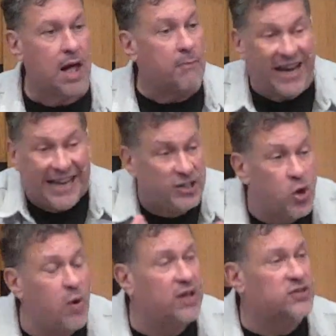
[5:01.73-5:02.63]
But in
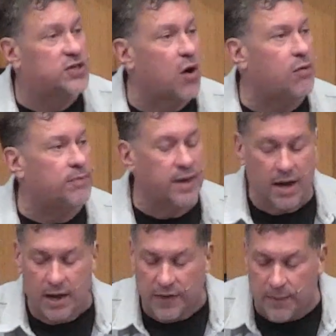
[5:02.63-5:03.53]
doing so,
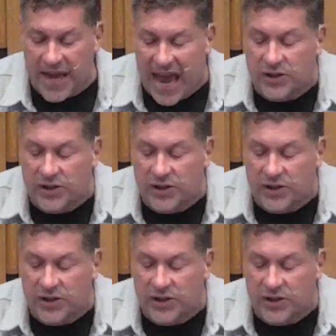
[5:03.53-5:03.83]
they began